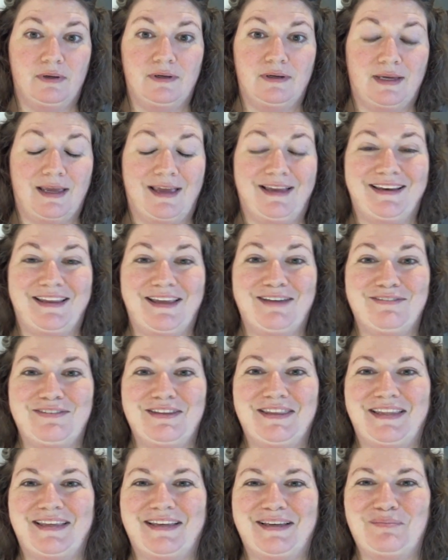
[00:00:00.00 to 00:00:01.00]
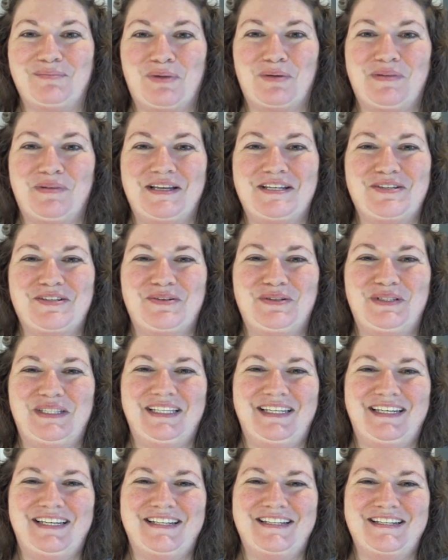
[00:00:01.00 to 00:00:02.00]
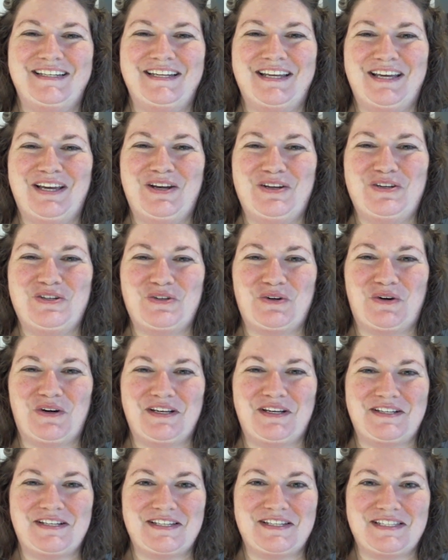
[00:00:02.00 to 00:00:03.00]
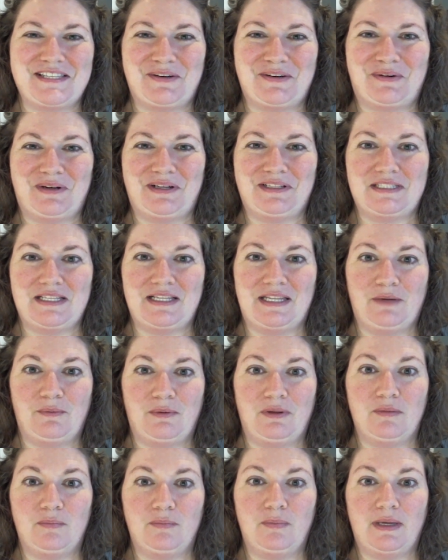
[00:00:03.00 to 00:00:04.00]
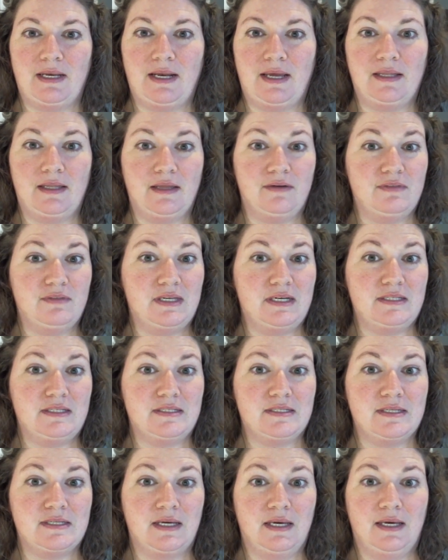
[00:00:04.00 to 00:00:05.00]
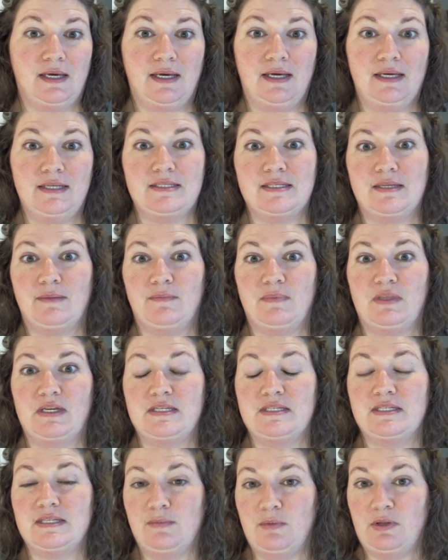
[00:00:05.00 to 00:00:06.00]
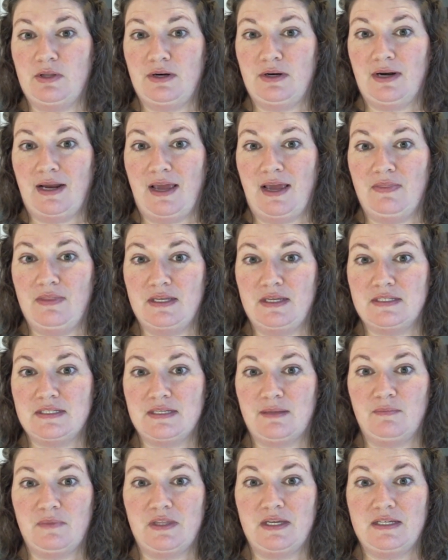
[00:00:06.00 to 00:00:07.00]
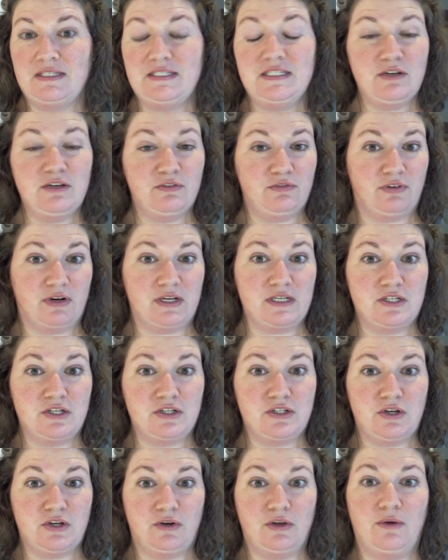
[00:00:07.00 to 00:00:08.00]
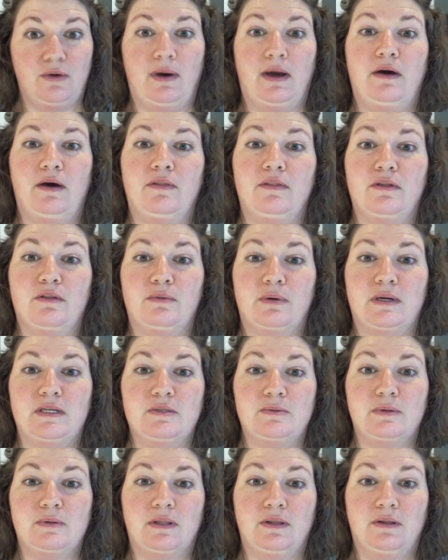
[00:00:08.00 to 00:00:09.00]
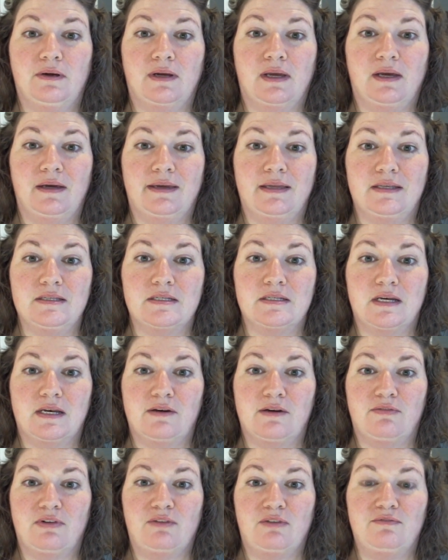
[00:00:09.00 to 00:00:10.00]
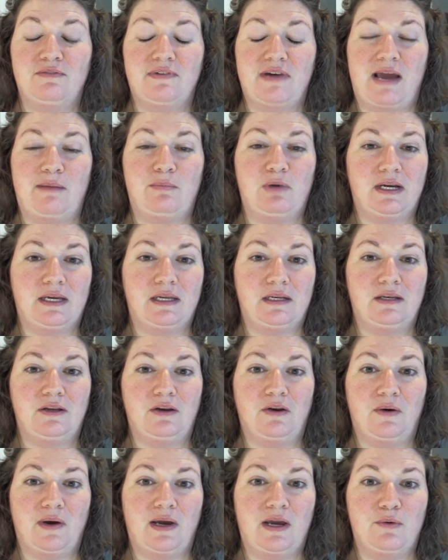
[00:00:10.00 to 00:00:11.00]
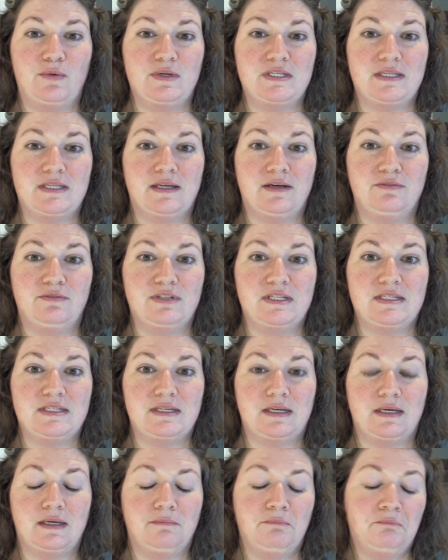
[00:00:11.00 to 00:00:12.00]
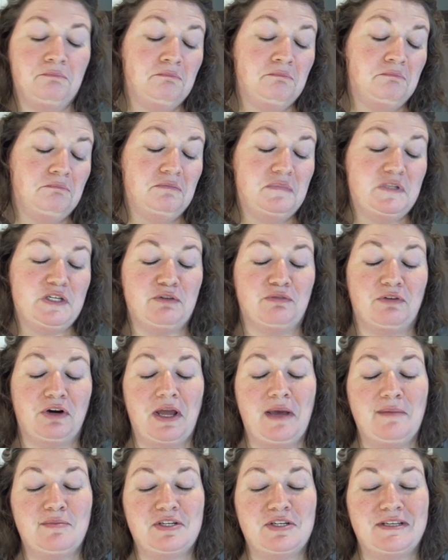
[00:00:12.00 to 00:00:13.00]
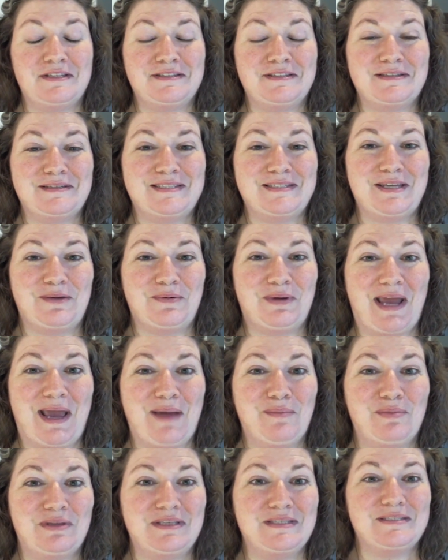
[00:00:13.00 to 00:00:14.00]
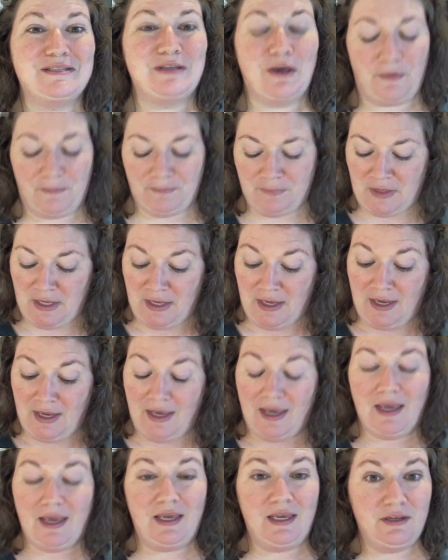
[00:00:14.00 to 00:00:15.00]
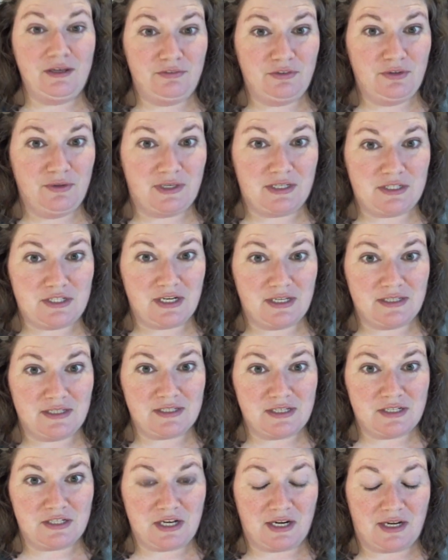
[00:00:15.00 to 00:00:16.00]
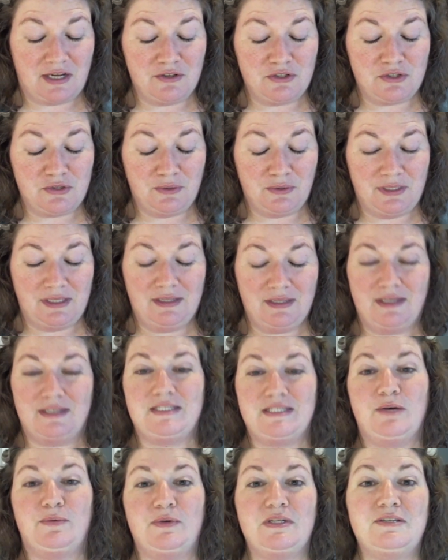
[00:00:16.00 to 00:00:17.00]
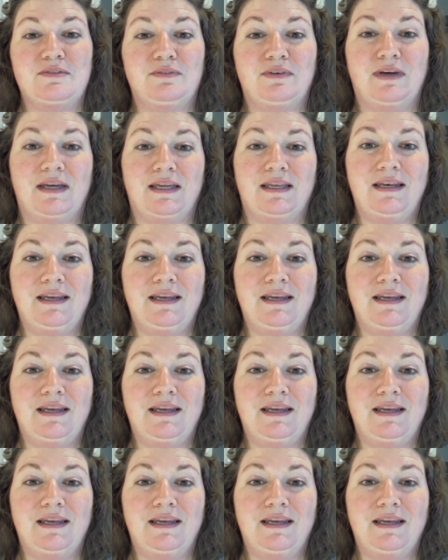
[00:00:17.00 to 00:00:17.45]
Again, given the perpetual linen shortages that we're all dealing with, but I love that it's something similar and then something different to show you how the threads would look against a different fabric. And you know, I always love to see different options, see what happens. So if you get a chance to check out Julie, that's always fun.